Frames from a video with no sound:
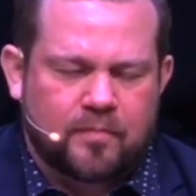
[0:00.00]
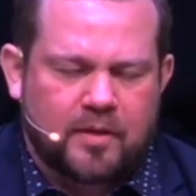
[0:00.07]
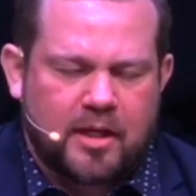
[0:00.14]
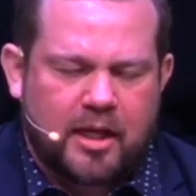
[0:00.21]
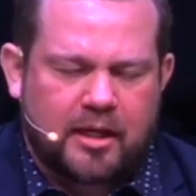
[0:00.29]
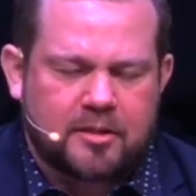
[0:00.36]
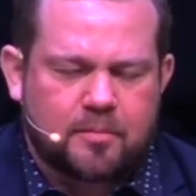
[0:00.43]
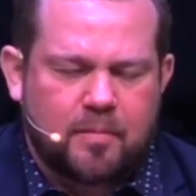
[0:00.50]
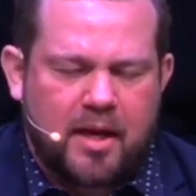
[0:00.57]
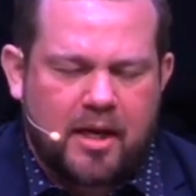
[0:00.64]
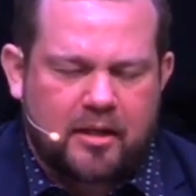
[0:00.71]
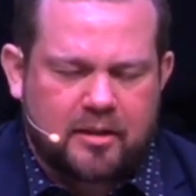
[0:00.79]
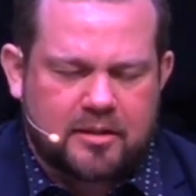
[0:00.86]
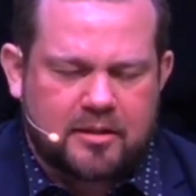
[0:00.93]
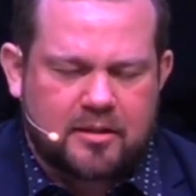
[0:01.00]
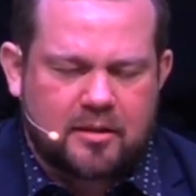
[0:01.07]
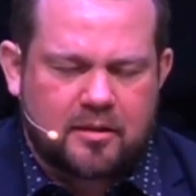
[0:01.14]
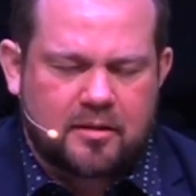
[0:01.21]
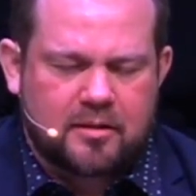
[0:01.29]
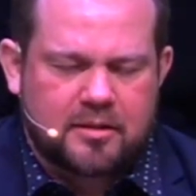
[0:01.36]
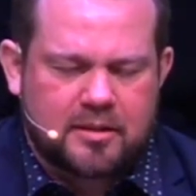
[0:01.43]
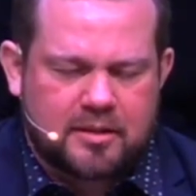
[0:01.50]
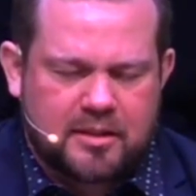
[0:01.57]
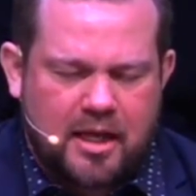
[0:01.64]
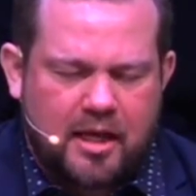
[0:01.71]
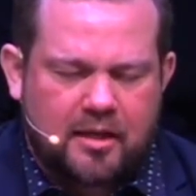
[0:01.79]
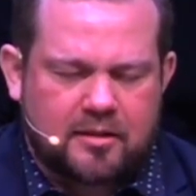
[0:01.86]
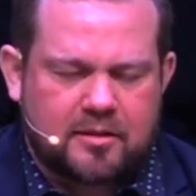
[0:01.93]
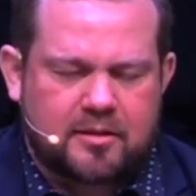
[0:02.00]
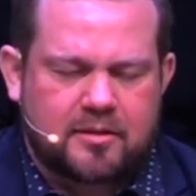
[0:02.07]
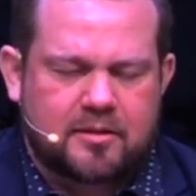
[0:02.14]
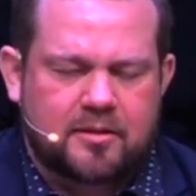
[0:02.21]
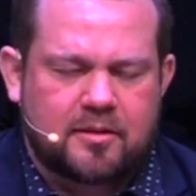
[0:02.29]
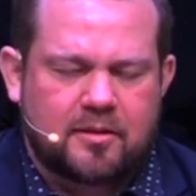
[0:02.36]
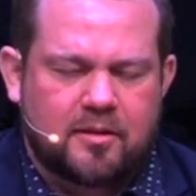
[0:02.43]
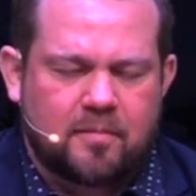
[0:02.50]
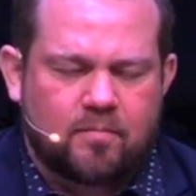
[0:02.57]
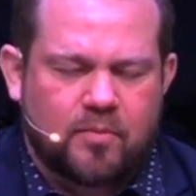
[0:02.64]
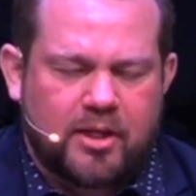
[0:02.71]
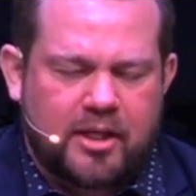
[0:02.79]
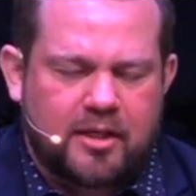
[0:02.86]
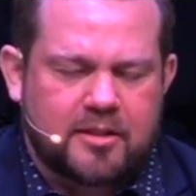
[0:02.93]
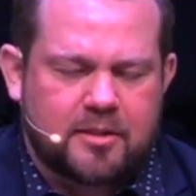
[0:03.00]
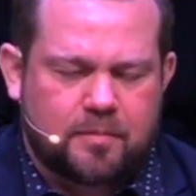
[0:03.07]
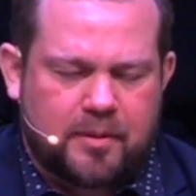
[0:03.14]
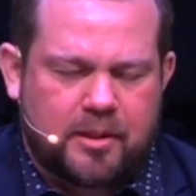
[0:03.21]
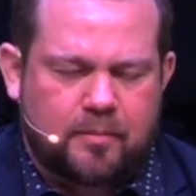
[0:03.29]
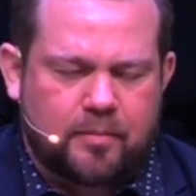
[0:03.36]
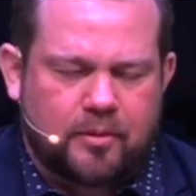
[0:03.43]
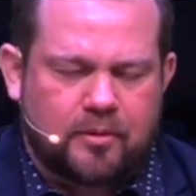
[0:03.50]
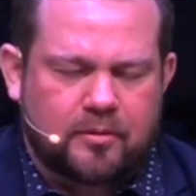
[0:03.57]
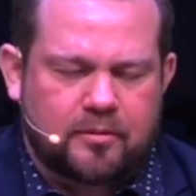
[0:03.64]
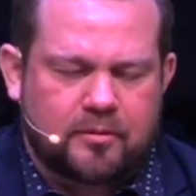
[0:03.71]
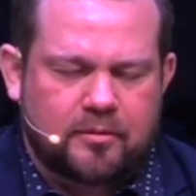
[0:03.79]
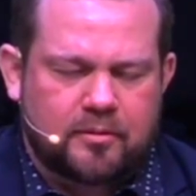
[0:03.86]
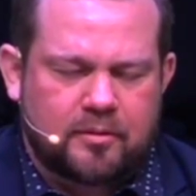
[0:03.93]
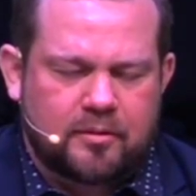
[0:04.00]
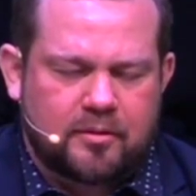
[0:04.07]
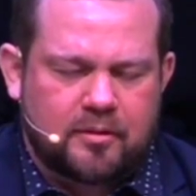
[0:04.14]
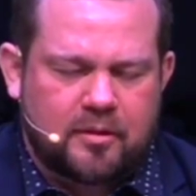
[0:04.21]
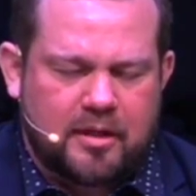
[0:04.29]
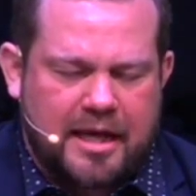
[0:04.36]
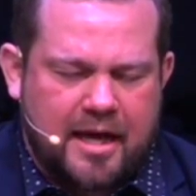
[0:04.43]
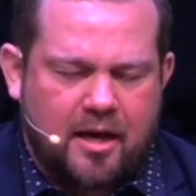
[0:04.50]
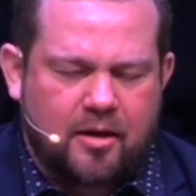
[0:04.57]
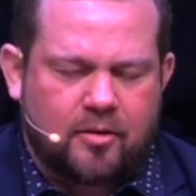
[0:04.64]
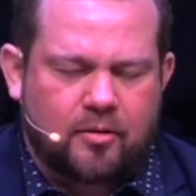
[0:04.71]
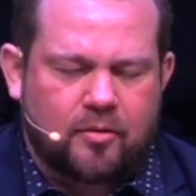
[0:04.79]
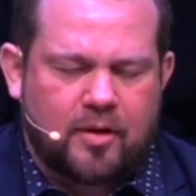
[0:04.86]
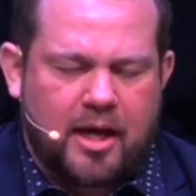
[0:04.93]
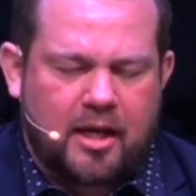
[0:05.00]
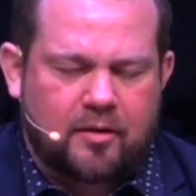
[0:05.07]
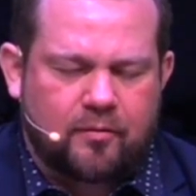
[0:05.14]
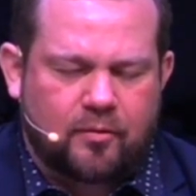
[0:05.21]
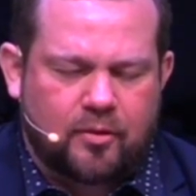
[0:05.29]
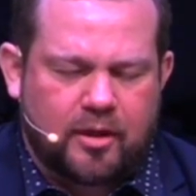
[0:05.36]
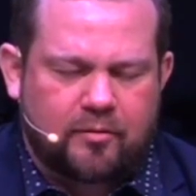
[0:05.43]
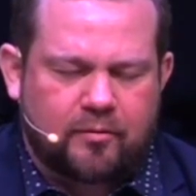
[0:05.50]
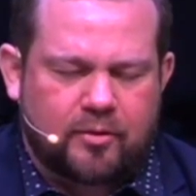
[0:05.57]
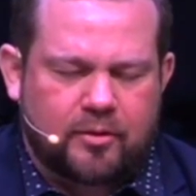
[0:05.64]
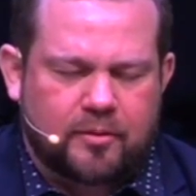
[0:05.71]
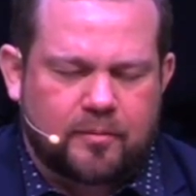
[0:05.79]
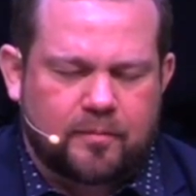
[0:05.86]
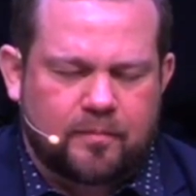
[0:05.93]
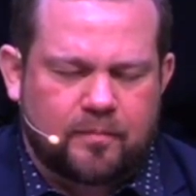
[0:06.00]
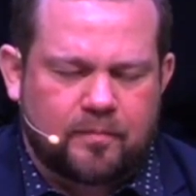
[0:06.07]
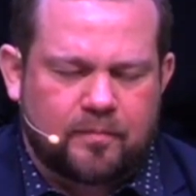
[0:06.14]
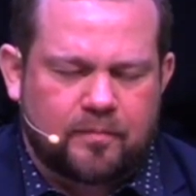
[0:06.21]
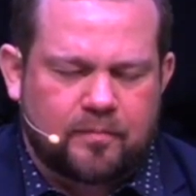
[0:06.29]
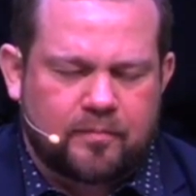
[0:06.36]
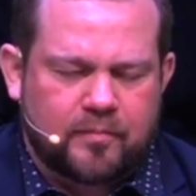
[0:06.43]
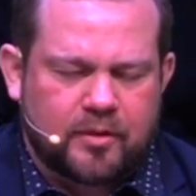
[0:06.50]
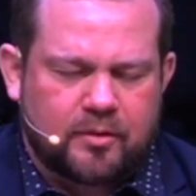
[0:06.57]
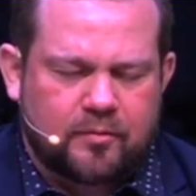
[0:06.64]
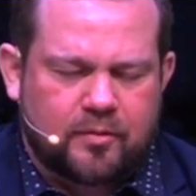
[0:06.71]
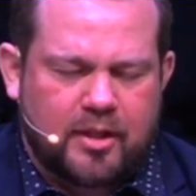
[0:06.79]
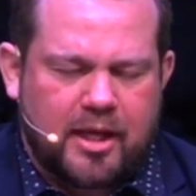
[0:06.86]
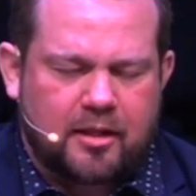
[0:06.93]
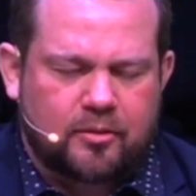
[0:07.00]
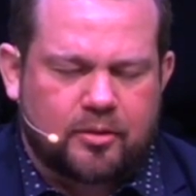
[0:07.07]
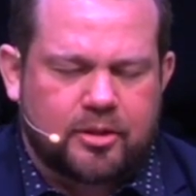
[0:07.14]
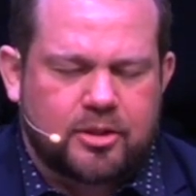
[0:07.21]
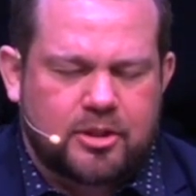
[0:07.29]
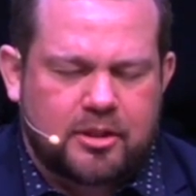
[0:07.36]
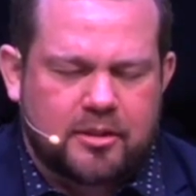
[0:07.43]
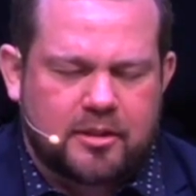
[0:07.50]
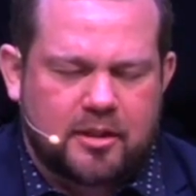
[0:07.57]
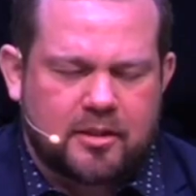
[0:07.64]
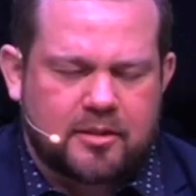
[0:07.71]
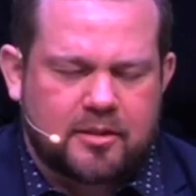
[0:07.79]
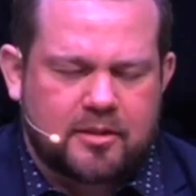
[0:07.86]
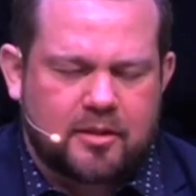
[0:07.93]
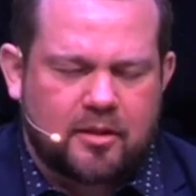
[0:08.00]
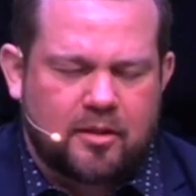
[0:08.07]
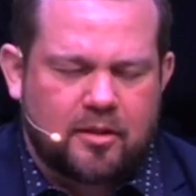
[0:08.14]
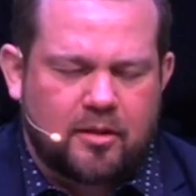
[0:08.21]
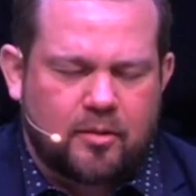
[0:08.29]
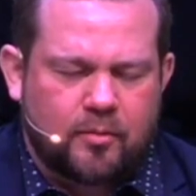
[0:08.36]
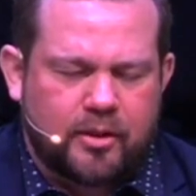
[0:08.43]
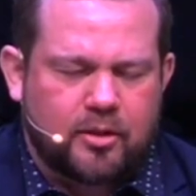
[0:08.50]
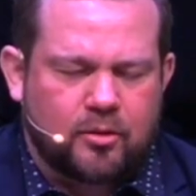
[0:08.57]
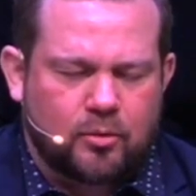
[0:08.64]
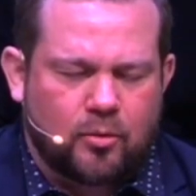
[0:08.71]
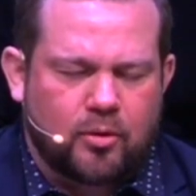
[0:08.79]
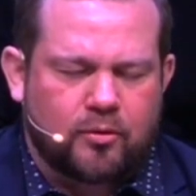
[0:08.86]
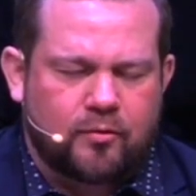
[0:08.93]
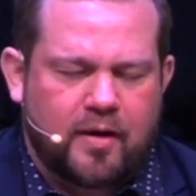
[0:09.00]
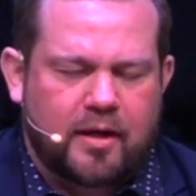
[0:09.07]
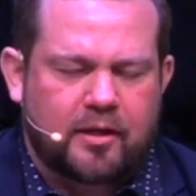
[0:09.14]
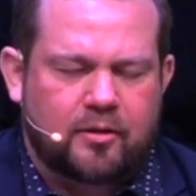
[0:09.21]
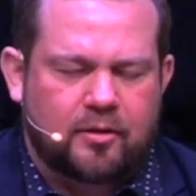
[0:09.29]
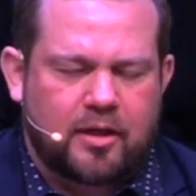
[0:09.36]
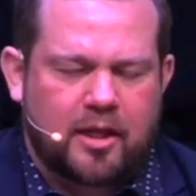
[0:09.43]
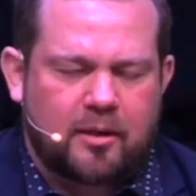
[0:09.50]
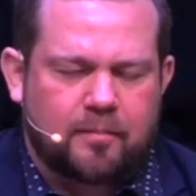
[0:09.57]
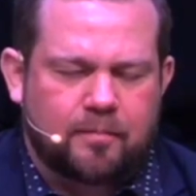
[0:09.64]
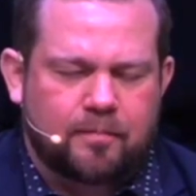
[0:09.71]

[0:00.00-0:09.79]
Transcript: has made us saints, his people, now and forever. For that, Lord Jesus, we glorify your name.